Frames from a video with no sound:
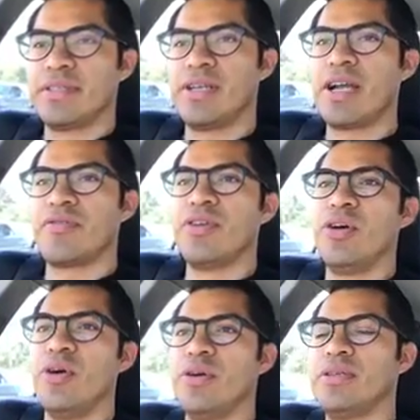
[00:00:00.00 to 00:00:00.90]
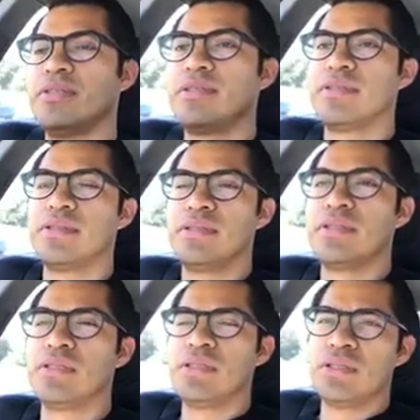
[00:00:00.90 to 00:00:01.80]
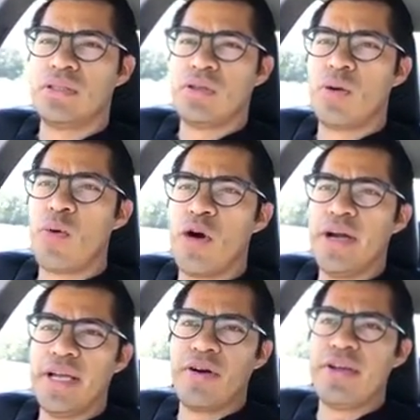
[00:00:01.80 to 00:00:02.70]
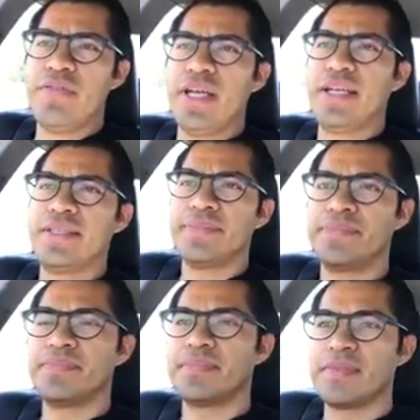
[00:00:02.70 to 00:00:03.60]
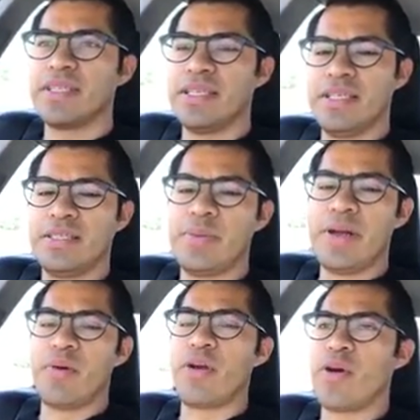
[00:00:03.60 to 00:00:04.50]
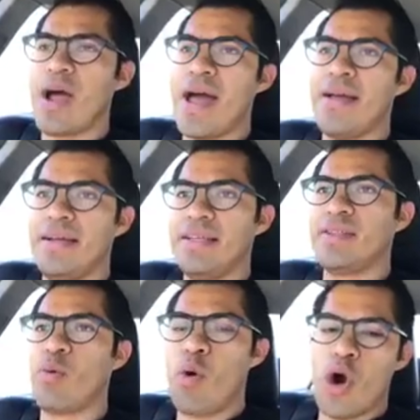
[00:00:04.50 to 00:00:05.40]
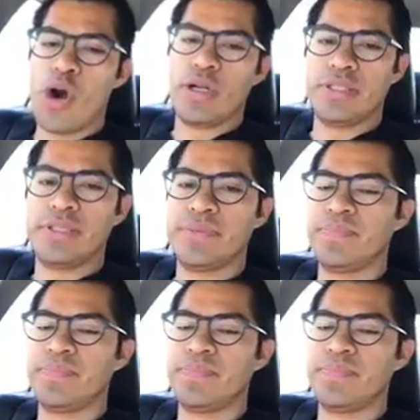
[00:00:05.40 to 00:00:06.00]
Good afternoon, or morning, or evening, depending where you're at in the world.